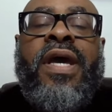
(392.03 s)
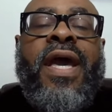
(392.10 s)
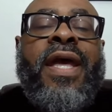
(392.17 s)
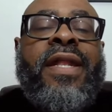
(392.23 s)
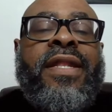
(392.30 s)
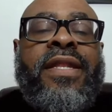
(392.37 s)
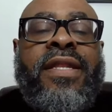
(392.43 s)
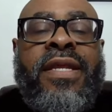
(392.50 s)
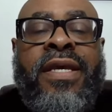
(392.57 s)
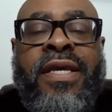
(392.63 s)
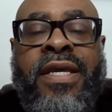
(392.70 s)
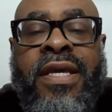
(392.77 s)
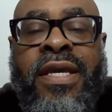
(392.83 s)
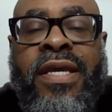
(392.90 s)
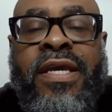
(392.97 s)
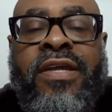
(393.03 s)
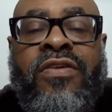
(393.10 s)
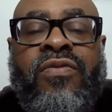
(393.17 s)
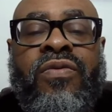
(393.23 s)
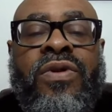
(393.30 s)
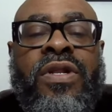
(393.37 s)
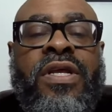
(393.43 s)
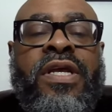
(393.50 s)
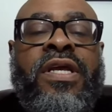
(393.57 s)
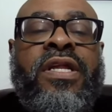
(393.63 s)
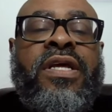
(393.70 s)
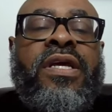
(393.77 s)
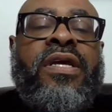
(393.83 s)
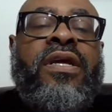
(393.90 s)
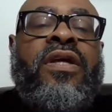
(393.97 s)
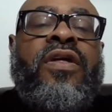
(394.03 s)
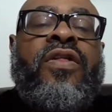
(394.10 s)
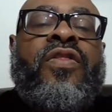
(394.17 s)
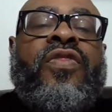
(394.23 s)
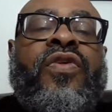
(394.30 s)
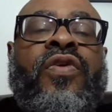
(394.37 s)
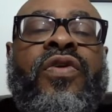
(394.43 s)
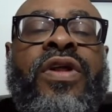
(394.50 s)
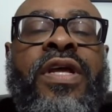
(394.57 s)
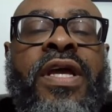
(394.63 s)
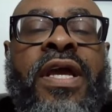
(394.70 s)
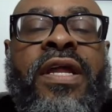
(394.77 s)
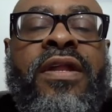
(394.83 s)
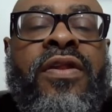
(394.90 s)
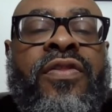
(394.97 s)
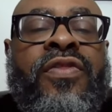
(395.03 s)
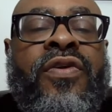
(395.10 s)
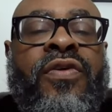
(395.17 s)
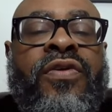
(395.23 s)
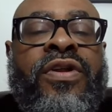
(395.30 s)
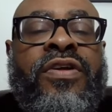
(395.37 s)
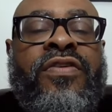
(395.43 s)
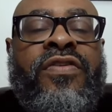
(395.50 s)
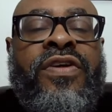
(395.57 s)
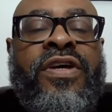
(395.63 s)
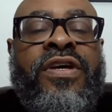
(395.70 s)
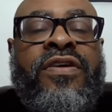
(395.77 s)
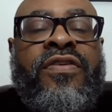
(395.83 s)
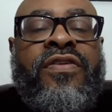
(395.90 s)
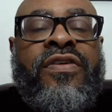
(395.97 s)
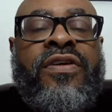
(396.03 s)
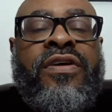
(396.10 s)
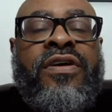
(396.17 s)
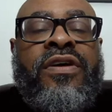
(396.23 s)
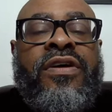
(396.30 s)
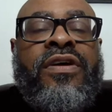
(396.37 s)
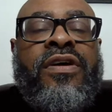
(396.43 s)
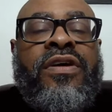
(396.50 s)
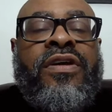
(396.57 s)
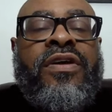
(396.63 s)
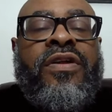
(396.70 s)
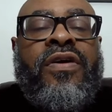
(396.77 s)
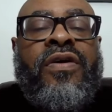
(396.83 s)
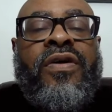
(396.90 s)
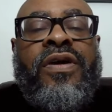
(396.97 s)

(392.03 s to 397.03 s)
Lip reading: The Kings were leading 38-36. You know,